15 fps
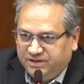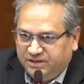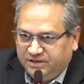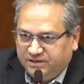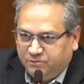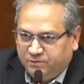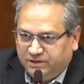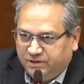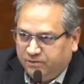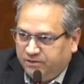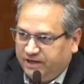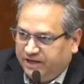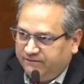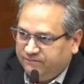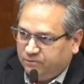Being that we
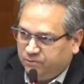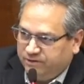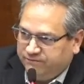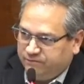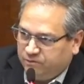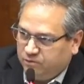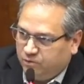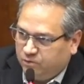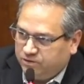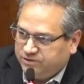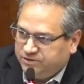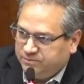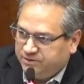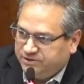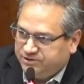don't have a river
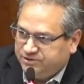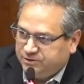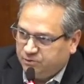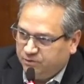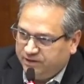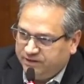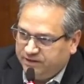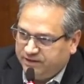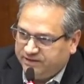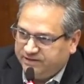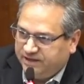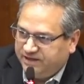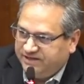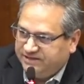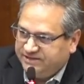or too much terrain
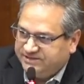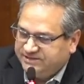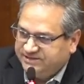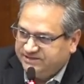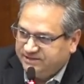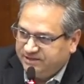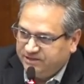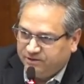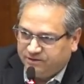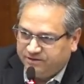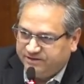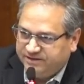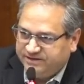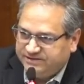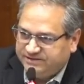like that in the city,
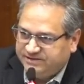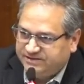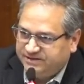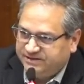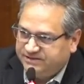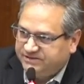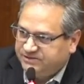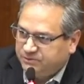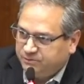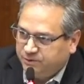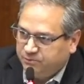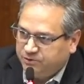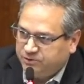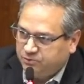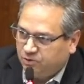are these things that
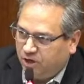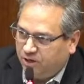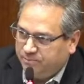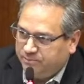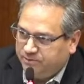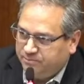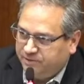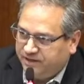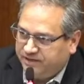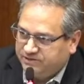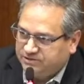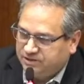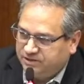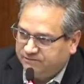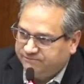we would drop and
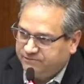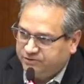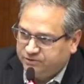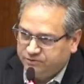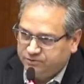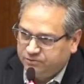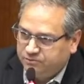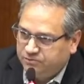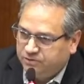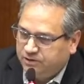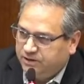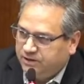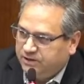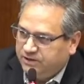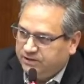pass off to
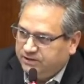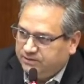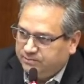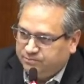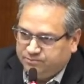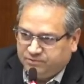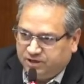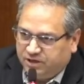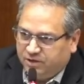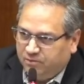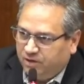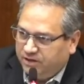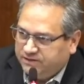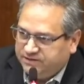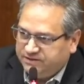
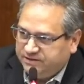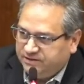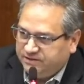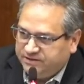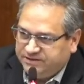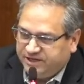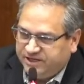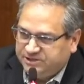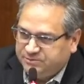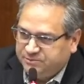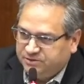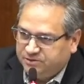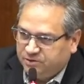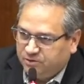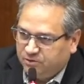Claremont and their
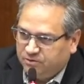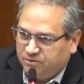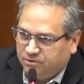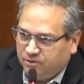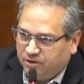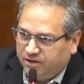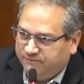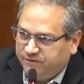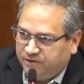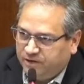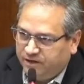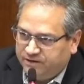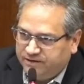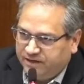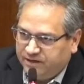detachment, or have you